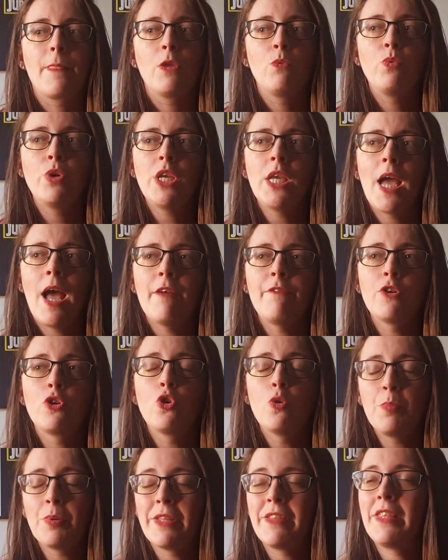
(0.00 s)
We have a
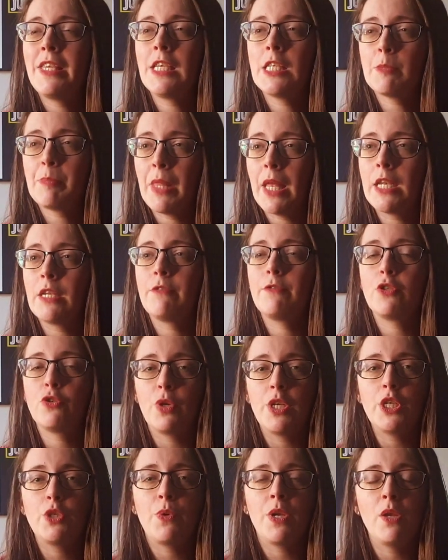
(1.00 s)
couple of things planned for
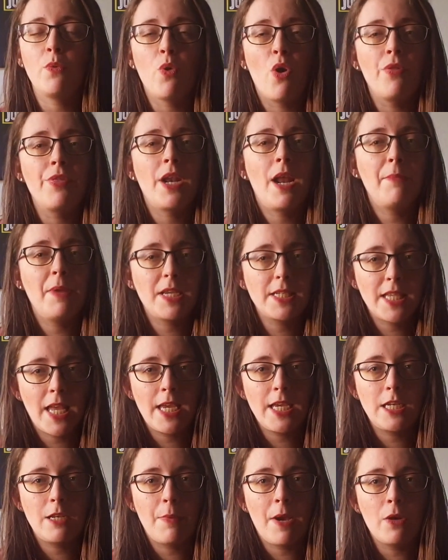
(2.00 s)
2021 that I'm
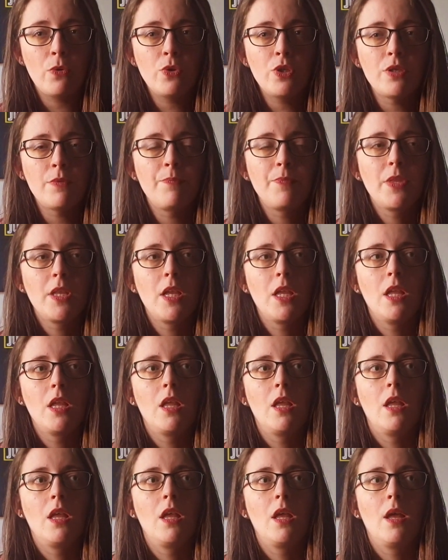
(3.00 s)
excited about,
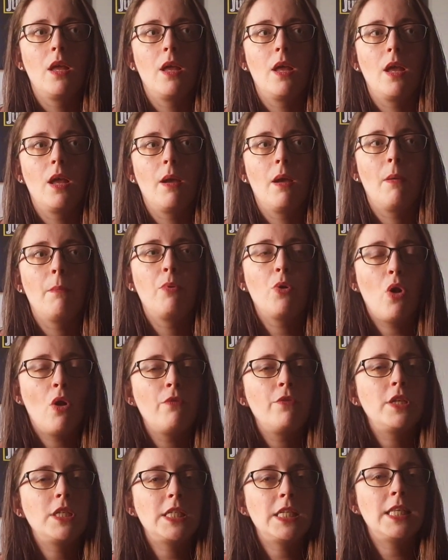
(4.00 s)
but
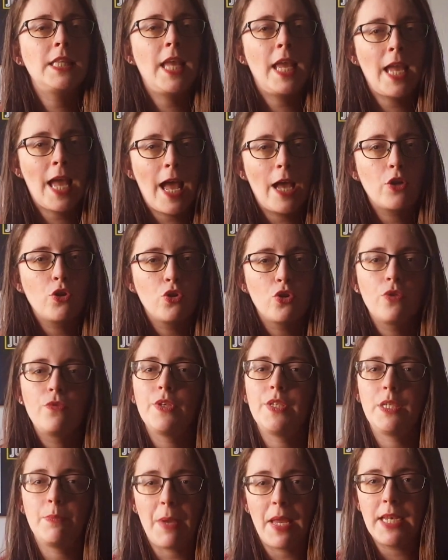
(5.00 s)
obviously they are
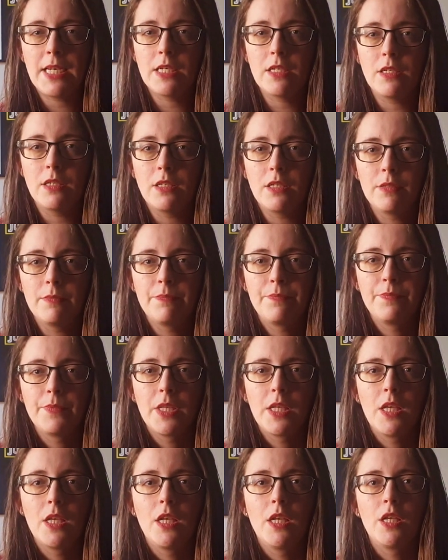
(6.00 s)
COVID dependent.
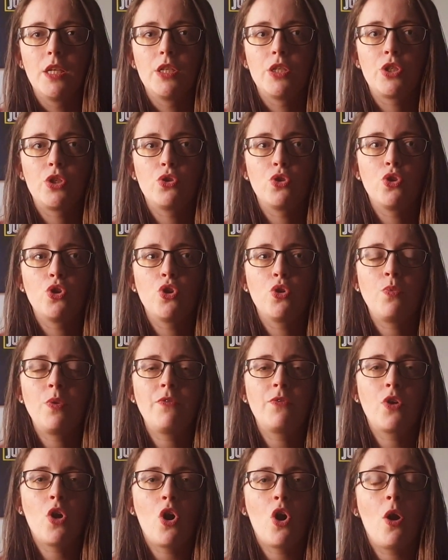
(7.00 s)
So
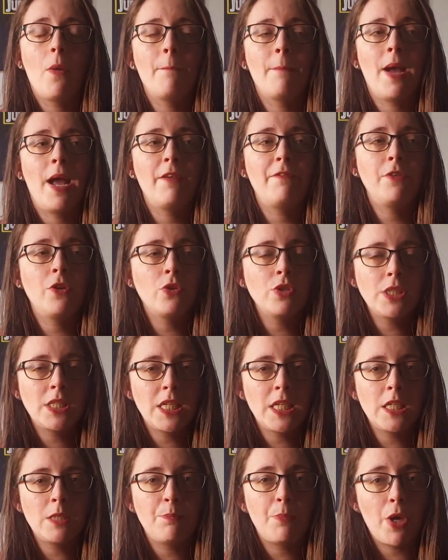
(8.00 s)
we've got my
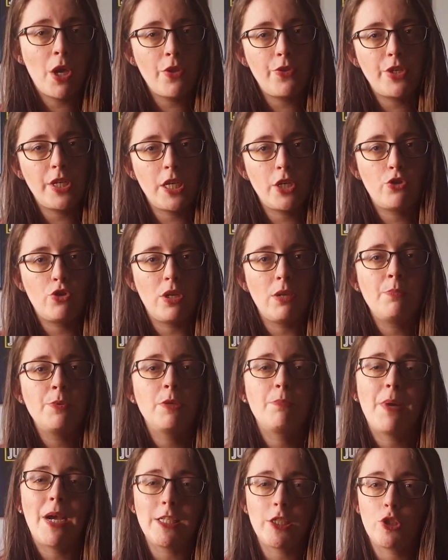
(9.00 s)
fiance's birthday trip to
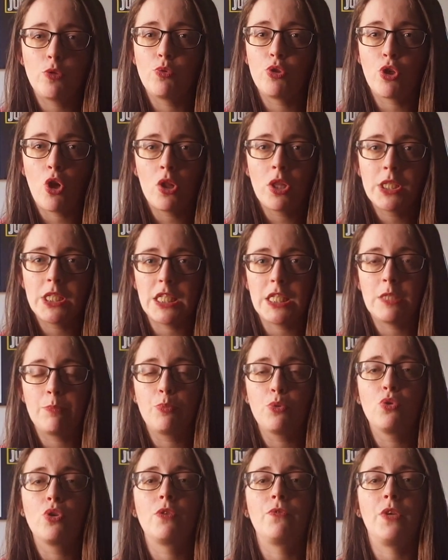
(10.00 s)
Pasturewood Holidays
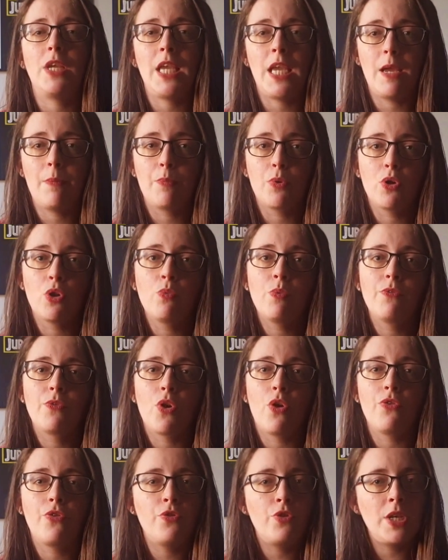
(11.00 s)
booked for April. We've
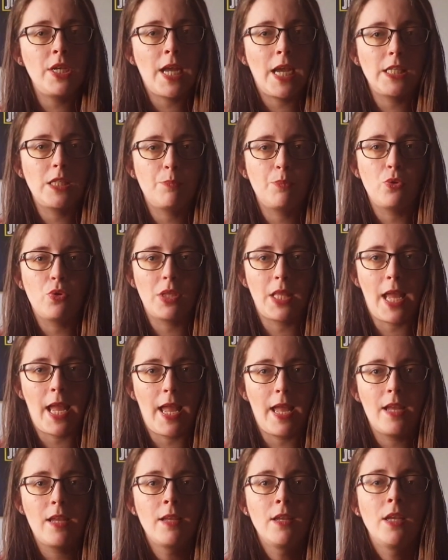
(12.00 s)
got 3 nights booked
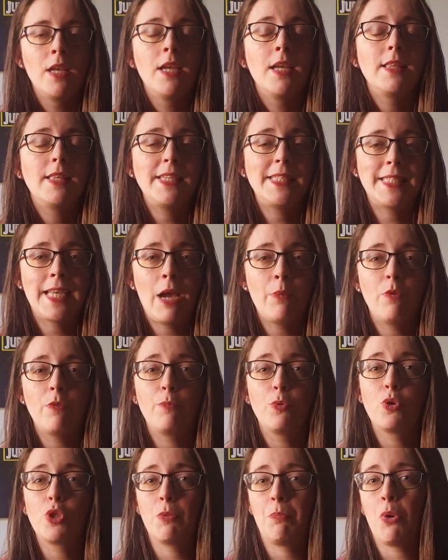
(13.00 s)
there. This time we've
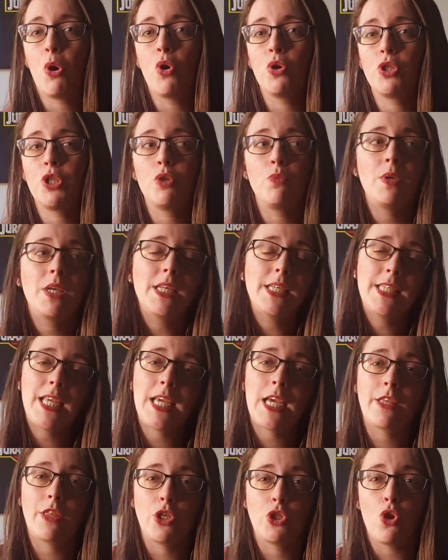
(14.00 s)
booked a pod that we can
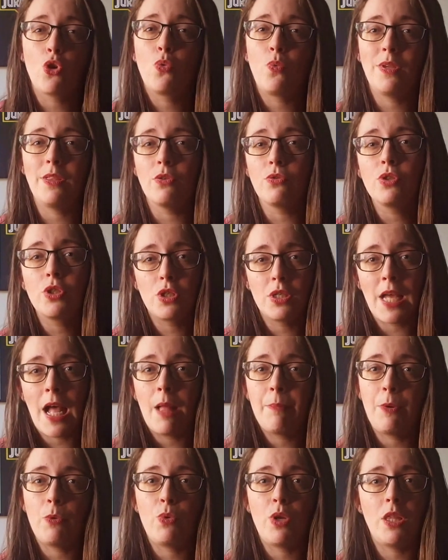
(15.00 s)
take the dog with us, so that'll
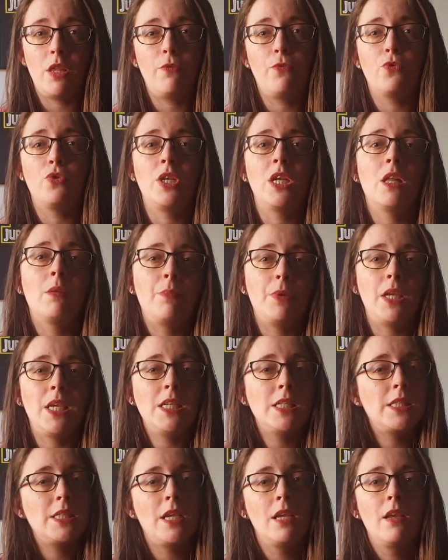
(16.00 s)
be really fun. It'll be
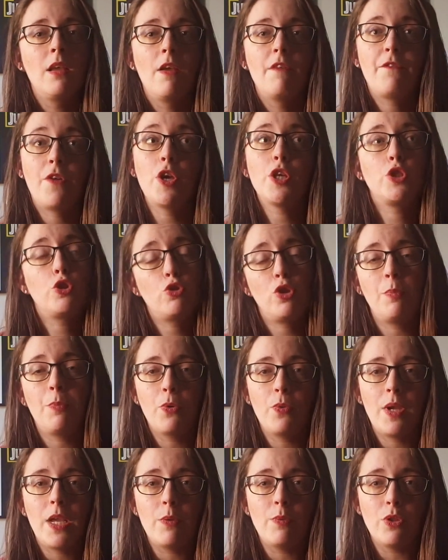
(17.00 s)
his first trip
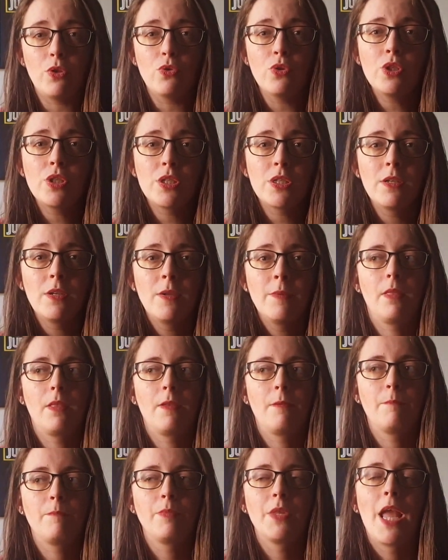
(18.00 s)
away with us.
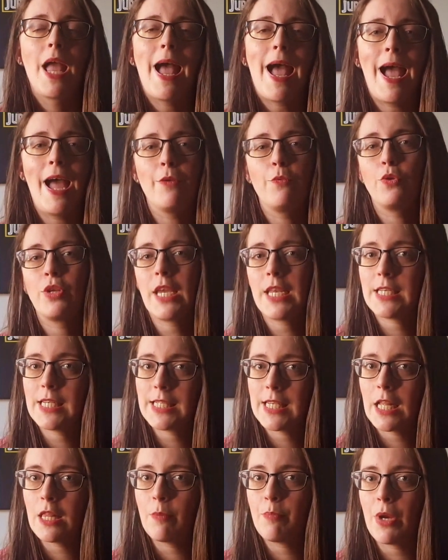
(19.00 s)
And we'll get to
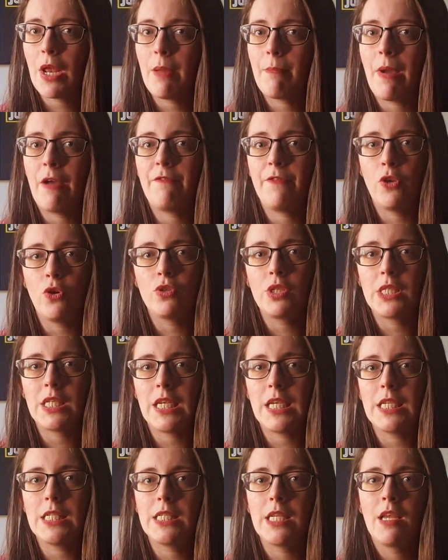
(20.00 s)
celebrate my
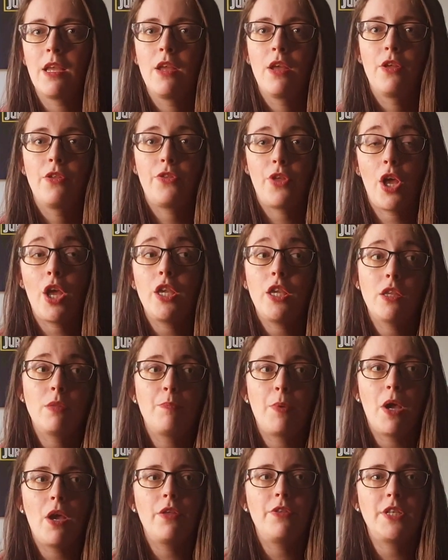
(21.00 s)
fiance's 30th
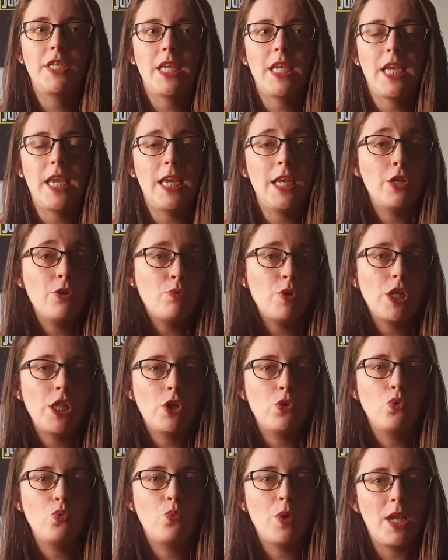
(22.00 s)
birthday in a really
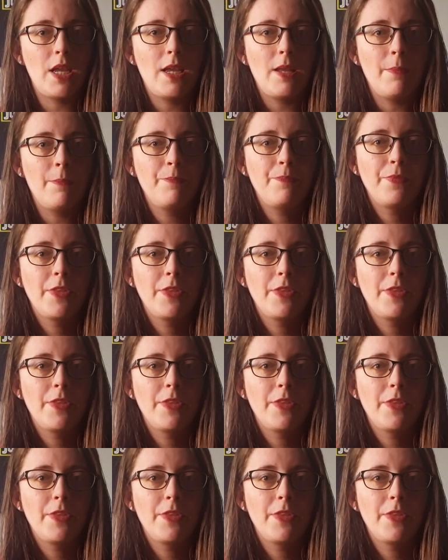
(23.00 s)
good way.